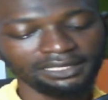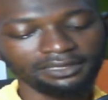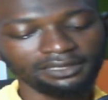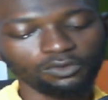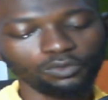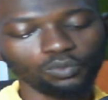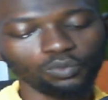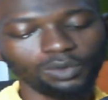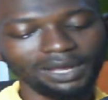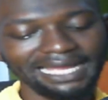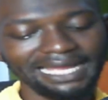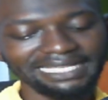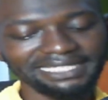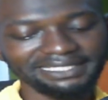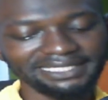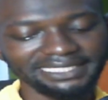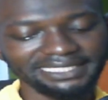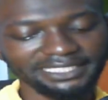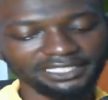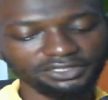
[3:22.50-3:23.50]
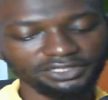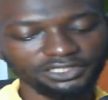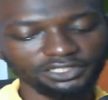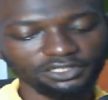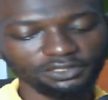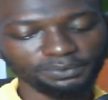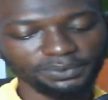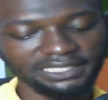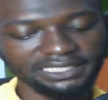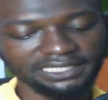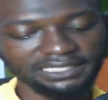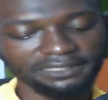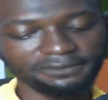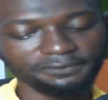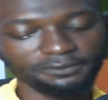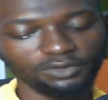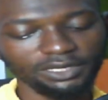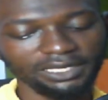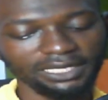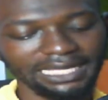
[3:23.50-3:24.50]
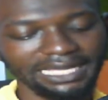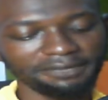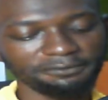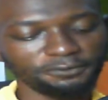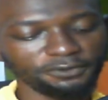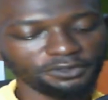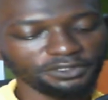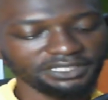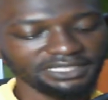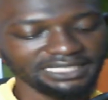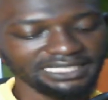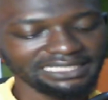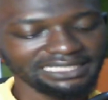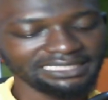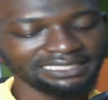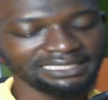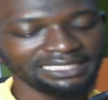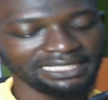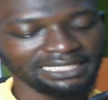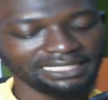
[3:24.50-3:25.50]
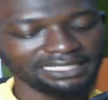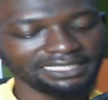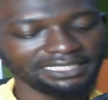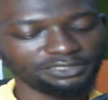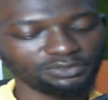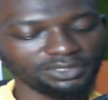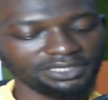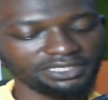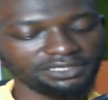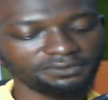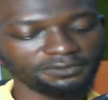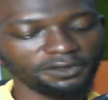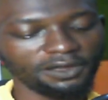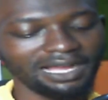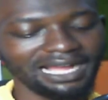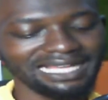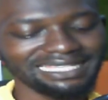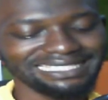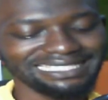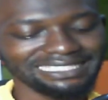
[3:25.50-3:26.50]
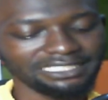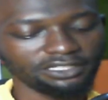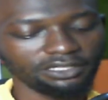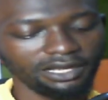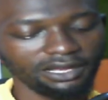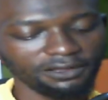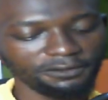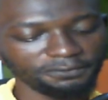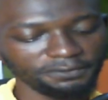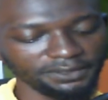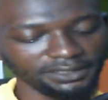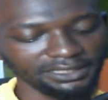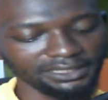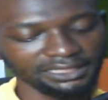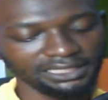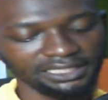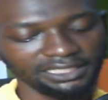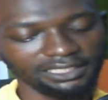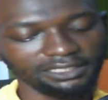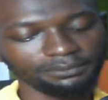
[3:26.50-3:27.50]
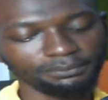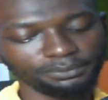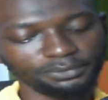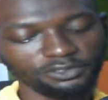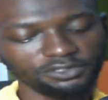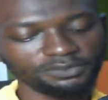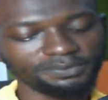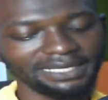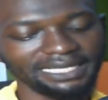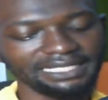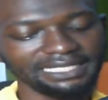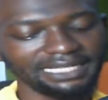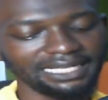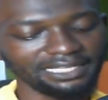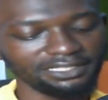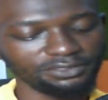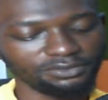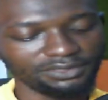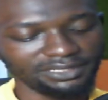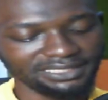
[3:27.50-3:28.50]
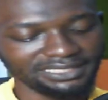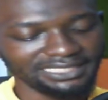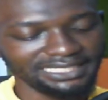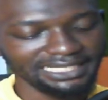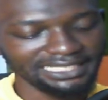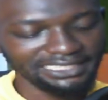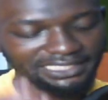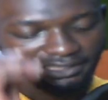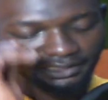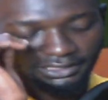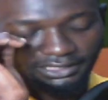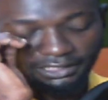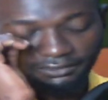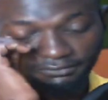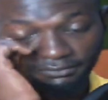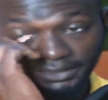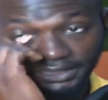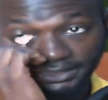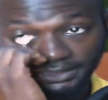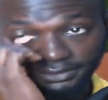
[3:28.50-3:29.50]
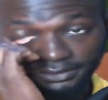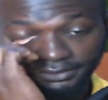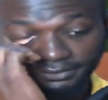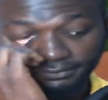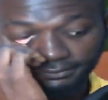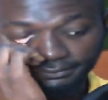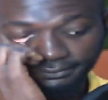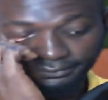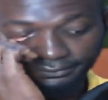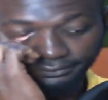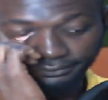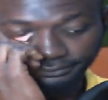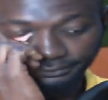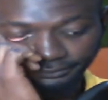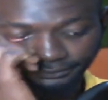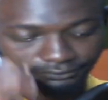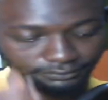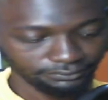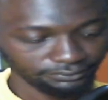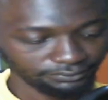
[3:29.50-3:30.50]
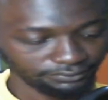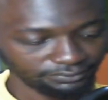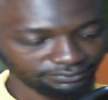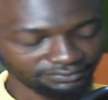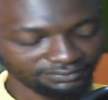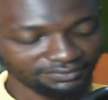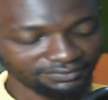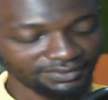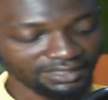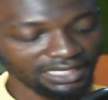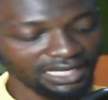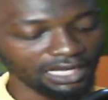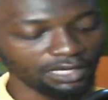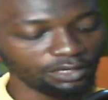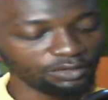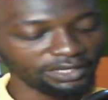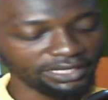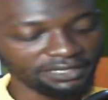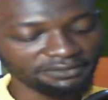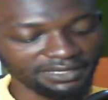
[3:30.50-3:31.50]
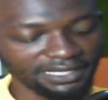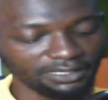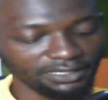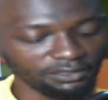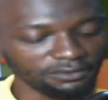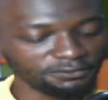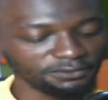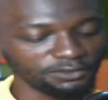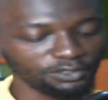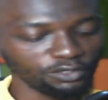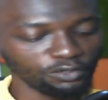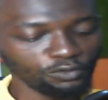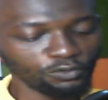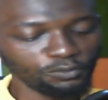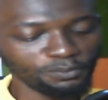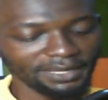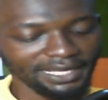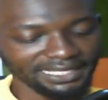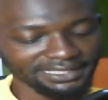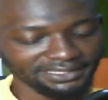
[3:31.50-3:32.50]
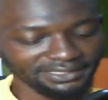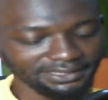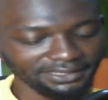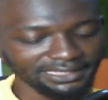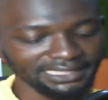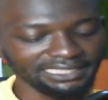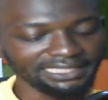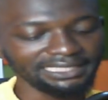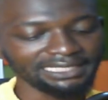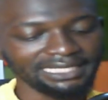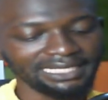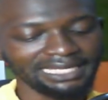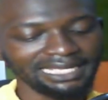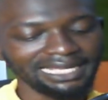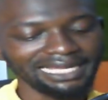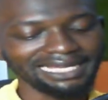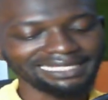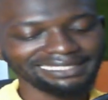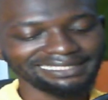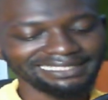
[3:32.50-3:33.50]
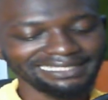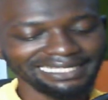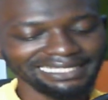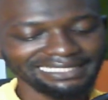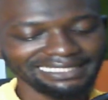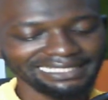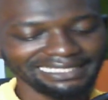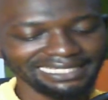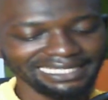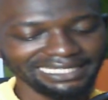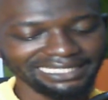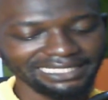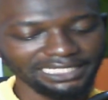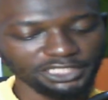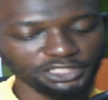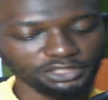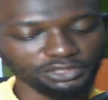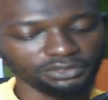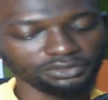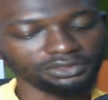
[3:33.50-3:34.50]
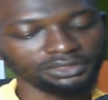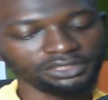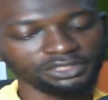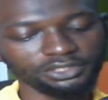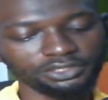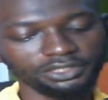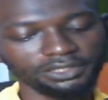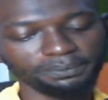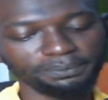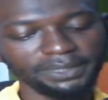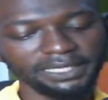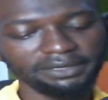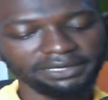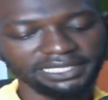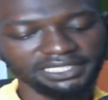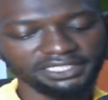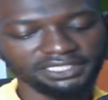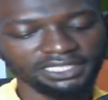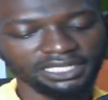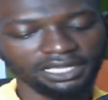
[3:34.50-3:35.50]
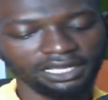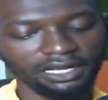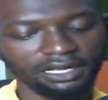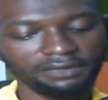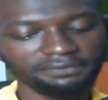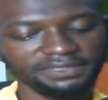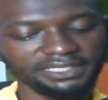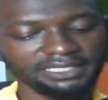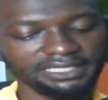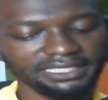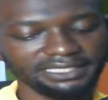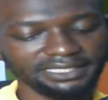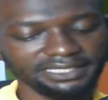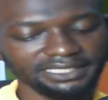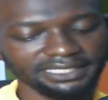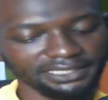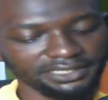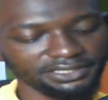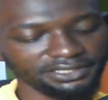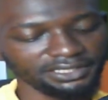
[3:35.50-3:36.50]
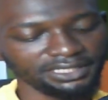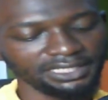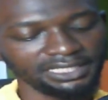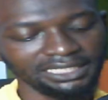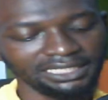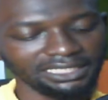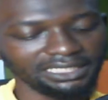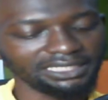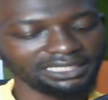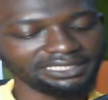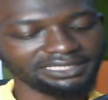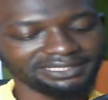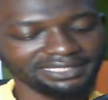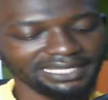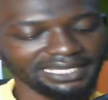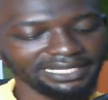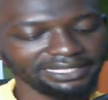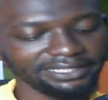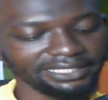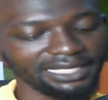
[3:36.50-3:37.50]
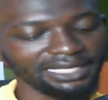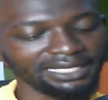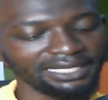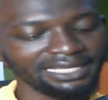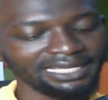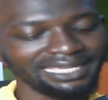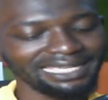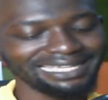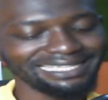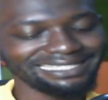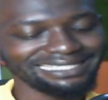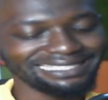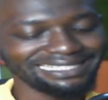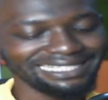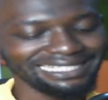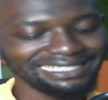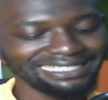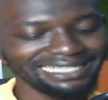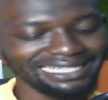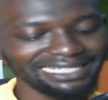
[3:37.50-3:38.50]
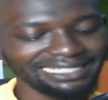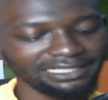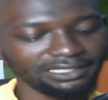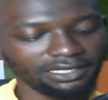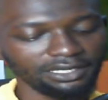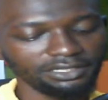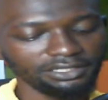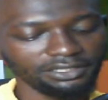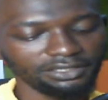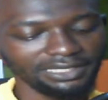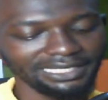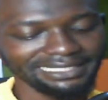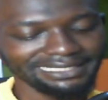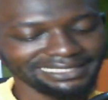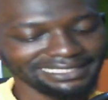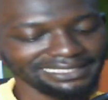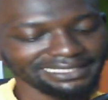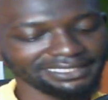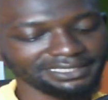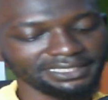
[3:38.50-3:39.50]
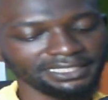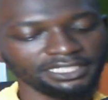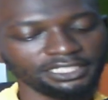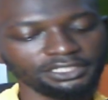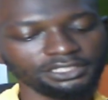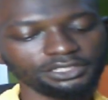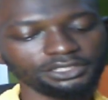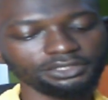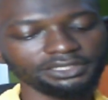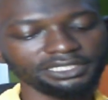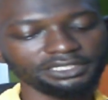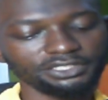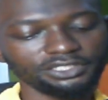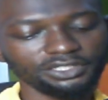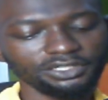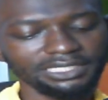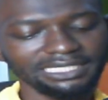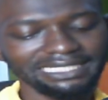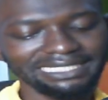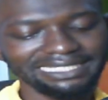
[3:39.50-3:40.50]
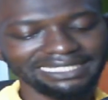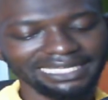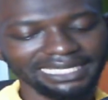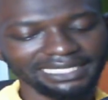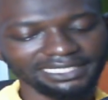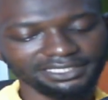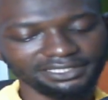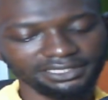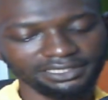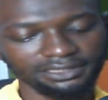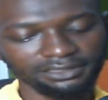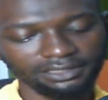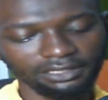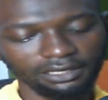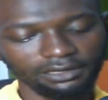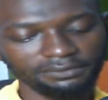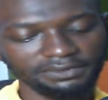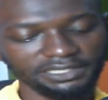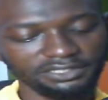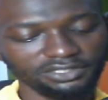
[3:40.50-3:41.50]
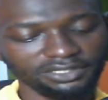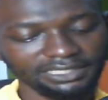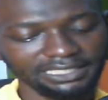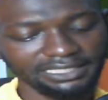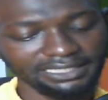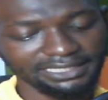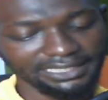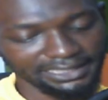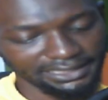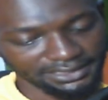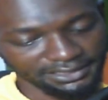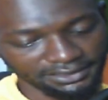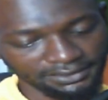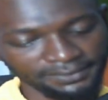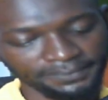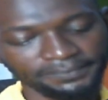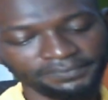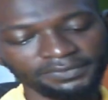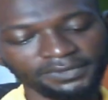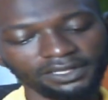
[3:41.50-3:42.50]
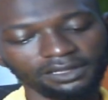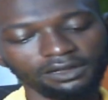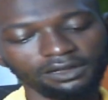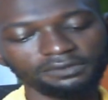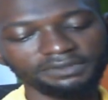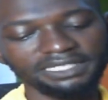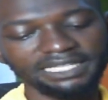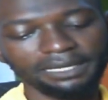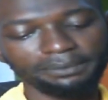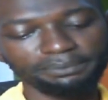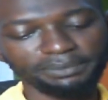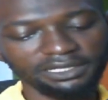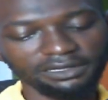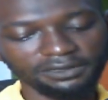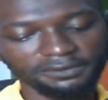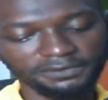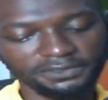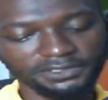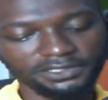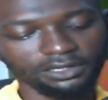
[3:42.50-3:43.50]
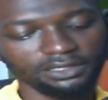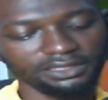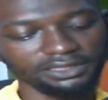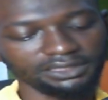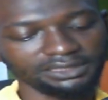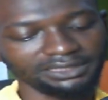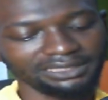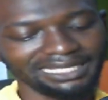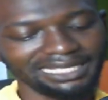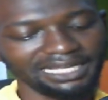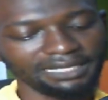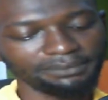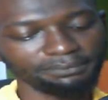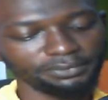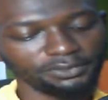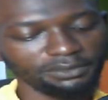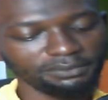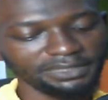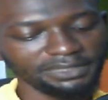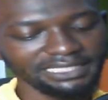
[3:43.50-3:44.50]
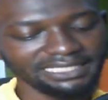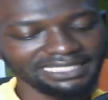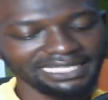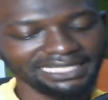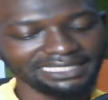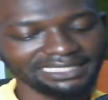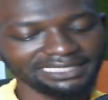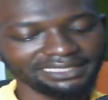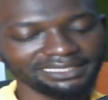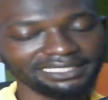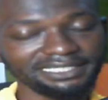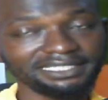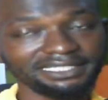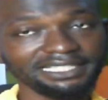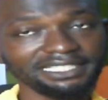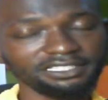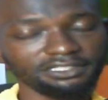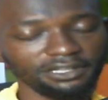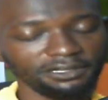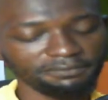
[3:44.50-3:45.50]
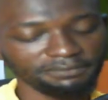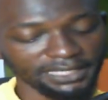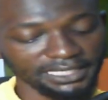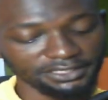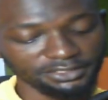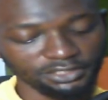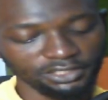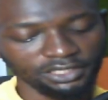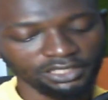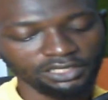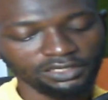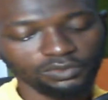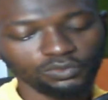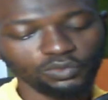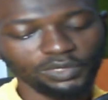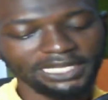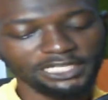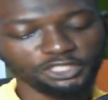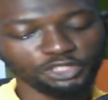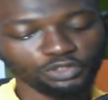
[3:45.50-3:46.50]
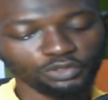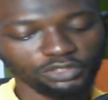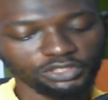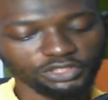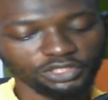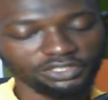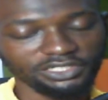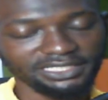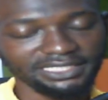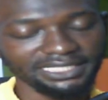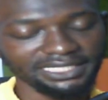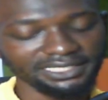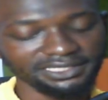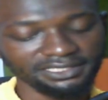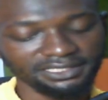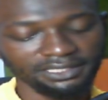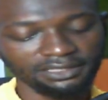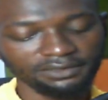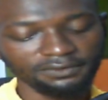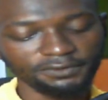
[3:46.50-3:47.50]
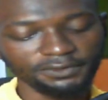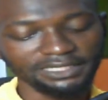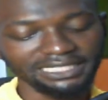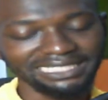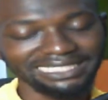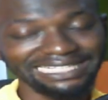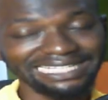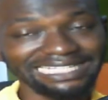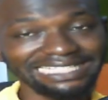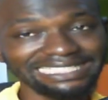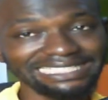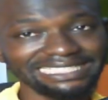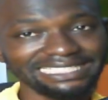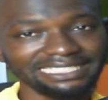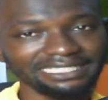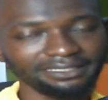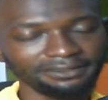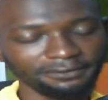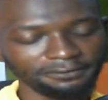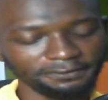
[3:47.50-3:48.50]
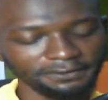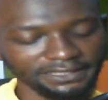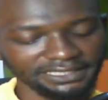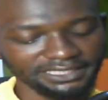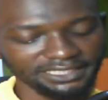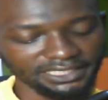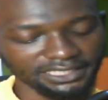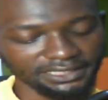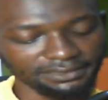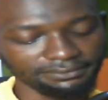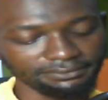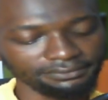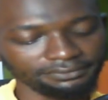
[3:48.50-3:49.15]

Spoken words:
while security operatives were enforcing the 24-hour curfew imposed by the Kaduna State government. However, Governor Uba Sani had sent a delegation to the parents of the deceased in Zaria, extended condolences to the sudden death of their beloved son, and promised that the state government will ensure justice for the late victim.